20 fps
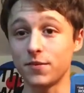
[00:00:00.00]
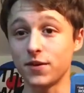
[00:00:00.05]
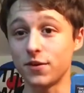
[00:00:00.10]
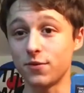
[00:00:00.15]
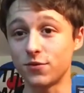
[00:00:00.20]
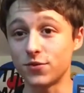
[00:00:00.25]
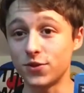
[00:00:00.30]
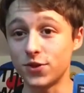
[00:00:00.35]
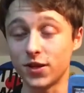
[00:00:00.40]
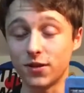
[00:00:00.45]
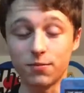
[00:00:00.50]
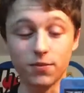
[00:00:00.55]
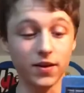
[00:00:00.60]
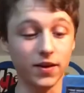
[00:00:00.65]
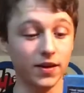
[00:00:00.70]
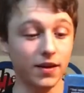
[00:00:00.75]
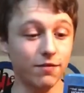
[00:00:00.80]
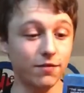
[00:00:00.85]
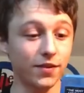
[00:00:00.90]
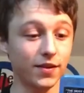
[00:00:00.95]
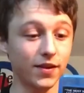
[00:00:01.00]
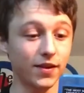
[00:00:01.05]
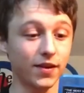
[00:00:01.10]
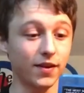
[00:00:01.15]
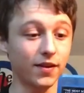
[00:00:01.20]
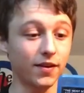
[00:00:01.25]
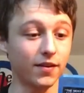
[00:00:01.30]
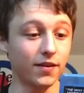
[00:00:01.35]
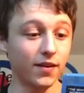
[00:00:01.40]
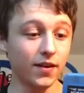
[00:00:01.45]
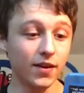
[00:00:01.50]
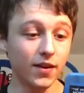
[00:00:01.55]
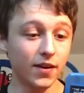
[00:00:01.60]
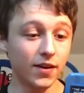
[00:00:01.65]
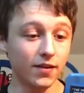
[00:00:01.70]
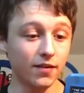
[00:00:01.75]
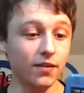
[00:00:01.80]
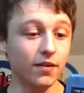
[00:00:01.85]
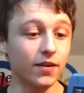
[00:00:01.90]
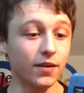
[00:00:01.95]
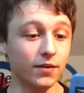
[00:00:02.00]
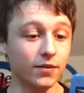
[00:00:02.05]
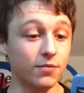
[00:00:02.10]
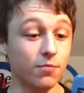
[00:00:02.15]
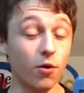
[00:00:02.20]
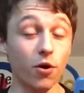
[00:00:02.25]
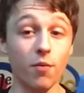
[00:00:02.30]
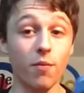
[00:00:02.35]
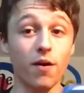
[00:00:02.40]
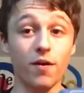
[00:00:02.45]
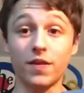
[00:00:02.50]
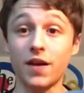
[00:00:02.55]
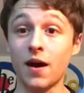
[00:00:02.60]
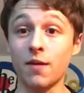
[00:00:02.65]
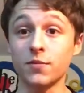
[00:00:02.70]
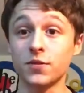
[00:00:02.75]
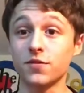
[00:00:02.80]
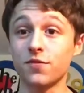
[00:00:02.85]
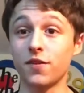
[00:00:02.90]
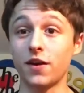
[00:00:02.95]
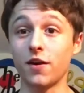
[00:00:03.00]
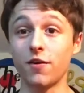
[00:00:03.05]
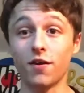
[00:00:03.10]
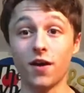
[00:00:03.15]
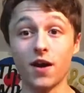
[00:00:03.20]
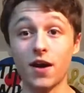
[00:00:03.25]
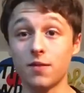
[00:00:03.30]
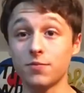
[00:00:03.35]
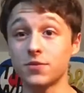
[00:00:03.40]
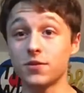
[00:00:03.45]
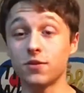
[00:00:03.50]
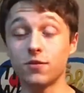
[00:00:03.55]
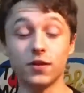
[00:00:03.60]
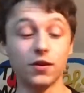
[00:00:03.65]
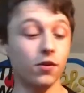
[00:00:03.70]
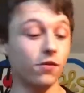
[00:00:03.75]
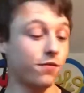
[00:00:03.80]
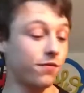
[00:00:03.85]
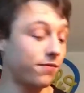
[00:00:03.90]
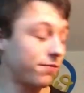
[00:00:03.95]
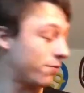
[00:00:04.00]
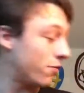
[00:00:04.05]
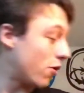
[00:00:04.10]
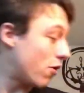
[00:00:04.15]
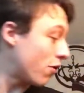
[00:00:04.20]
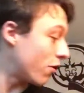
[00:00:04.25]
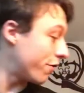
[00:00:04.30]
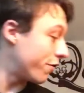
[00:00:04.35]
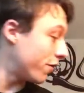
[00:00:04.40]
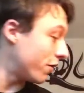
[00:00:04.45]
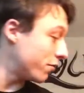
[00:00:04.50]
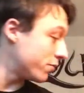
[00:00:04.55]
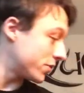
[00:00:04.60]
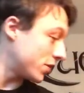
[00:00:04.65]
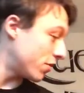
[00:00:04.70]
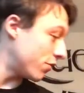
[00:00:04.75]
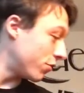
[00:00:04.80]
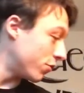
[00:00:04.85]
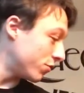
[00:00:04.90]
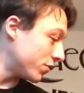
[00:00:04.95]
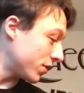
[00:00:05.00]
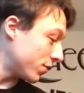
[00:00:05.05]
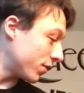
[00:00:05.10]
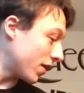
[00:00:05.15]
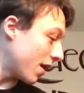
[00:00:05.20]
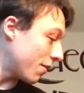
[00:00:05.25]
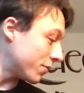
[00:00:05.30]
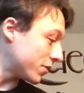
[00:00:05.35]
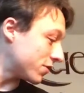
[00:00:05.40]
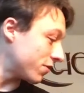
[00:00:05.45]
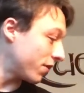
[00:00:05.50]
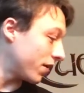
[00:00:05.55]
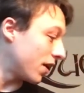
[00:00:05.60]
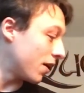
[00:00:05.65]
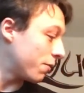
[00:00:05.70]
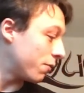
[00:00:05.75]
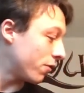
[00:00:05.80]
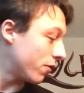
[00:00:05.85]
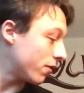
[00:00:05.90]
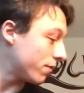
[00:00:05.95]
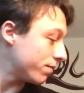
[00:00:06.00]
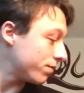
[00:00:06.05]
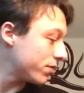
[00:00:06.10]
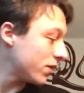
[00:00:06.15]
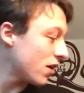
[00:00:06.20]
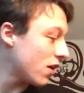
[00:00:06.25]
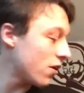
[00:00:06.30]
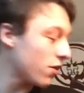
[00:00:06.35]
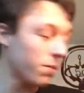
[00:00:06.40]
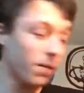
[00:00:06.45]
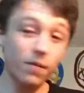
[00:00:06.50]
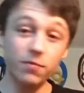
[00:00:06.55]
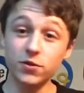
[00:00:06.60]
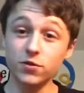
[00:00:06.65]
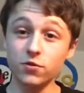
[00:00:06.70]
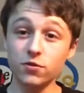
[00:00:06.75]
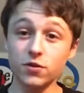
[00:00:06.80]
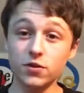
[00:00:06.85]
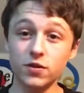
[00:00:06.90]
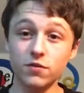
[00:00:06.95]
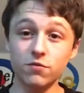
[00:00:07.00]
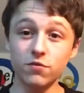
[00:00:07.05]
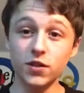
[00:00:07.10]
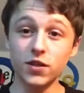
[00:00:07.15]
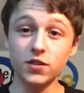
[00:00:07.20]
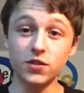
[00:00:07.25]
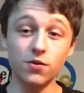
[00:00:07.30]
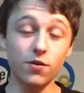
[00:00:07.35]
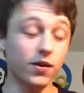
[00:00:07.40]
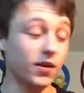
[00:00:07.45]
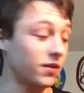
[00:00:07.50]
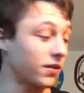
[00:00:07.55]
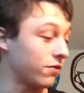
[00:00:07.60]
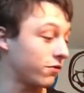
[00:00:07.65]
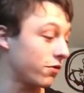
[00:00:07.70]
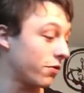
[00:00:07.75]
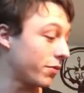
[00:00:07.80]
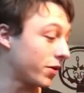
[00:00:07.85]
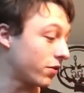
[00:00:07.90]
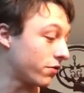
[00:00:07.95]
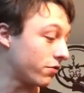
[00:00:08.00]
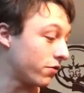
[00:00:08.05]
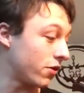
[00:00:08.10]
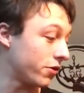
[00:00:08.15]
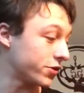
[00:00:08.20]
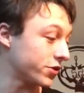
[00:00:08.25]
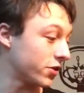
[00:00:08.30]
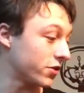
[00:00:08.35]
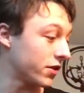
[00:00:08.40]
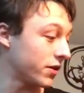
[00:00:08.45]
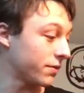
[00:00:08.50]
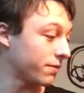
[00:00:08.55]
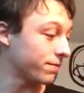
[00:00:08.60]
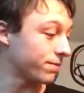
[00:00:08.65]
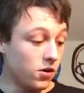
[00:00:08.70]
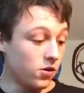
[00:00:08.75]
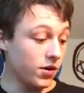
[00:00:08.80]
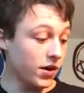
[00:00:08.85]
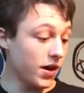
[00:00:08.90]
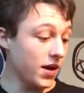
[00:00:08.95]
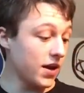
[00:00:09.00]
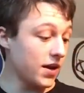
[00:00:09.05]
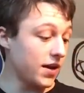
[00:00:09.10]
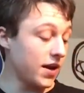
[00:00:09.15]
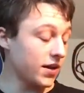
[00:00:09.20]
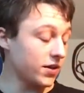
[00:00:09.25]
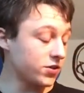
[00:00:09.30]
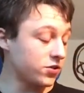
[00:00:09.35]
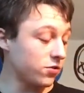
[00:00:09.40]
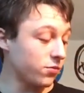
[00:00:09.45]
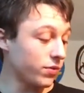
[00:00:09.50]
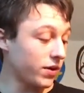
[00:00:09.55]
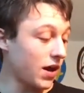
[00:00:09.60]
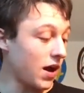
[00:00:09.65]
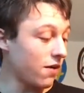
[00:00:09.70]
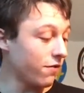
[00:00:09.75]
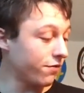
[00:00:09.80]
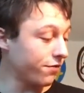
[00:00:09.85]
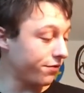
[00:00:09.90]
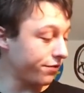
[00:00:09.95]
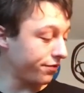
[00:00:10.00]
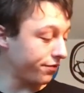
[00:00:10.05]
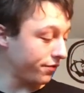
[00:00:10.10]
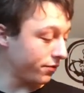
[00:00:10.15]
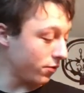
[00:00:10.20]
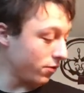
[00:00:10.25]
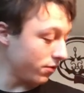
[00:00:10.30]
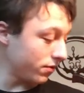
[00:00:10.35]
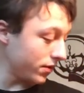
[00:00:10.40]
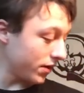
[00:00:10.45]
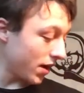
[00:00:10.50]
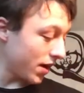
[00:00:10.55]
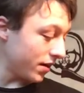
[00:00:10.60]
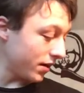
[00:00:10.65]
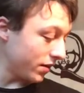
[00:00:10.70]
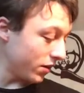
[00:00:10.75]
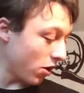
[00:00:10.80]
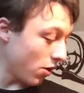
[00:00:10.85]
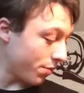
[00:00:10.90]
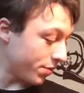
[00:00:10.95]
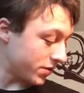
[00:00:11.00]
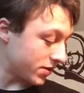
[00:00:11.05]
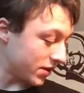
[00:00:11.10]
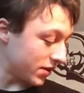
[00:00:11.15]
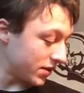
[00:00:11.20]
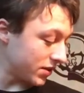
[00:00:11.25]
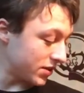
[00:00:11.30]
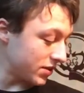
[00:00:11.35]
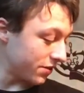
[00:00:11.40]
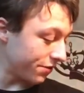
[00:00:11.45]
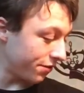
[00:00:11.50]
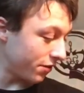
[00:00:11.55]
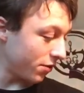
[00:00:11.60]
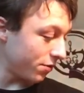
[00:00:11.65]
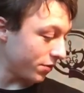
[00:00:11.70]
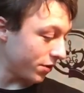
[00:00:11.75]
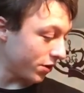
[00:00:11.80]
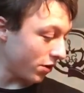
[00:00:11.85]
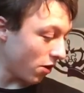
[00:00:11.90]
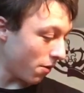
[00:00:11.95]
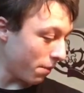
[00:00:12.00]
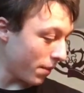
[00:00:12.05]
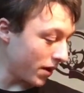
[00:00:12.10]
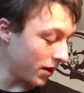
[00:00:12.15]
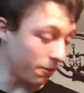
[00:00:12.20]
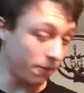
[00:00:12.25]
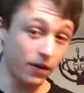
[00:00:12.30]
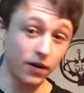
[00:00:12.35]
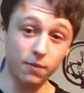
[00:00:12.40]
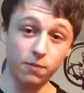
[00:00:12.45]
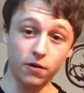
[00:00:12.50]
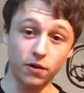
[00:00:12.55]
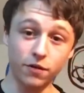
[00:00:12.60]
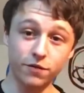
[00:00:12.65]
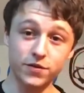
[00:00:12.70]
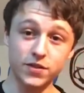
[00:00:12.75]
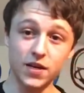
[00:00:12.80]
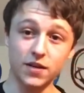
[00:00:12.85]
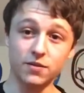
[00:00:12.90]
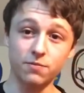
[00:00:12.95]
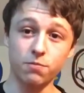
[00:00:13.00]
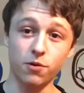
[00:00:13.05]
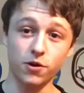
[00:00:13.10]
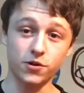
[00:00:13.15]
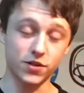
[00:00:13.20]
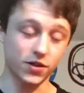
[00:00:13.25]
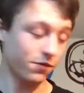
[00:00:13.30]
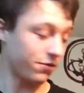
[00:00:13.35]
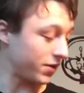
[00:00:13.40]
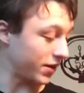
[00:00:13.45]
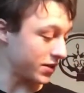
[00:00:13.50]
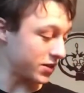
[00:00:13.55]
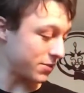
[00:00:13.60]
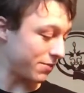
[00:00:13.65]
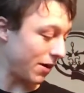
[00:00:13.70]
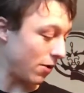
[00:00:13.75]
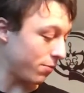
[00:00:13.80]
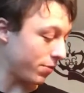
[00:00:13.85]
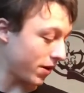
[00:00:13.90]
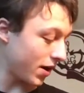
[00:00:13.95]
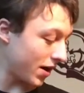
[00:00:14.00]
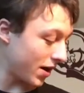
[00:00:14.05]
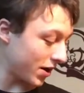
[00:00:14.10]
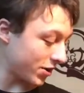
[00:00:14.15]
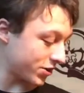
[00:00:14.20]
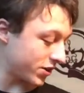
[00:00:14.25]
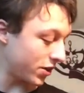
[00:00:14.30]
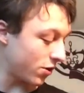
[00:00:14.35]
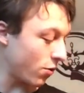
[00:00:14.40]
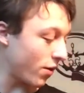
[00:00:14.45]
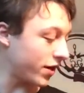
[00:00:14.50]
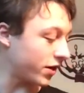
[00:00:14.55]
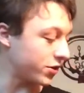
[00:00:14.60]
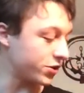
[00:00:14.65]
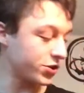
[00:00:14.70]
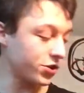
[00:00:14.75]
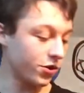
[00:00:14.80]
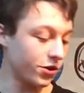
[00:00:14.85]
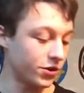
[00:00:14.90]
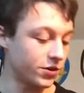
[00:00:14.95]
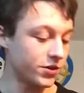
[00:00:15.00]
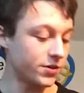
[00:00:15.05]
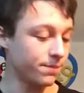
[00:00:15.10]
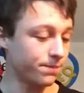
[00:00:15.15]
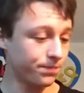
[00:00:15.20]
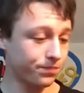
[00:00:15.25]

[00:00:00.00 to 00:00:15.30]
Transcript: be used cheaply and everything, and that it's more about the atmosphere, and I absolutely love horror films that are oozing with atmosphere, but no, The Babadook didn't really do anything for me, unfortunately. Okay, next up we have kind of the opposite. This is a film that not many people have said positive things about, but I actually quite enjoyed.